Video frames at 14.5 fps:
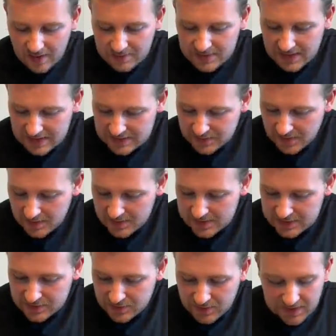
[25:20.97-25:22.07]
Up next, we're going to
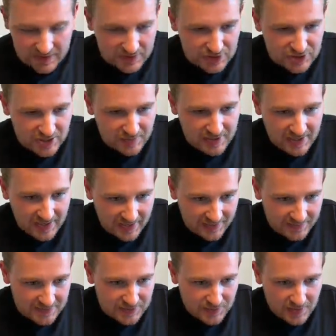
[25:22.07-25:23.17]
be doing Gemini.
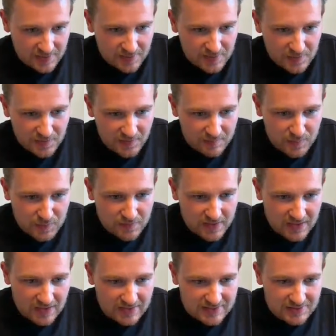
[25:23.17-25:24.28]
So we're going to be
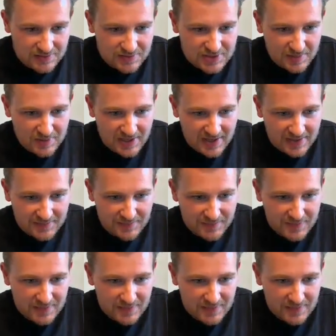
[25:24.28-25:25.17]
moving on to Gemini.